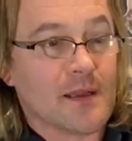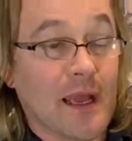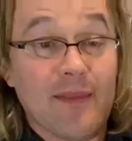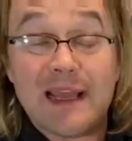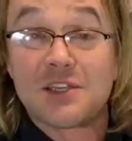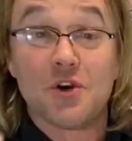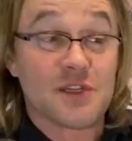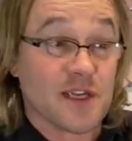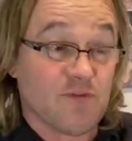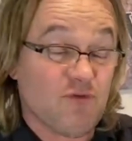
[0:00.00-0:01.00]
Now that's
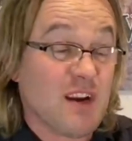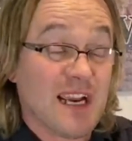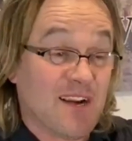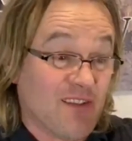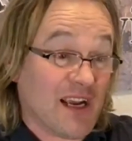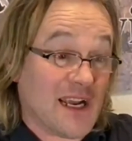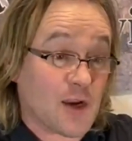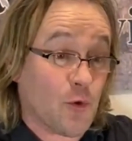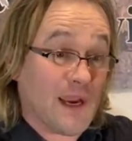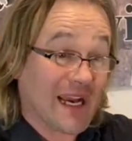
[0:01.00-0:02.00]
cut it really, really
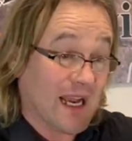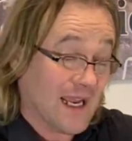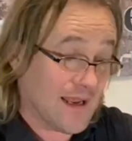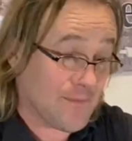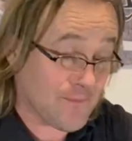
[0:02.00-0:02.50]
quickly.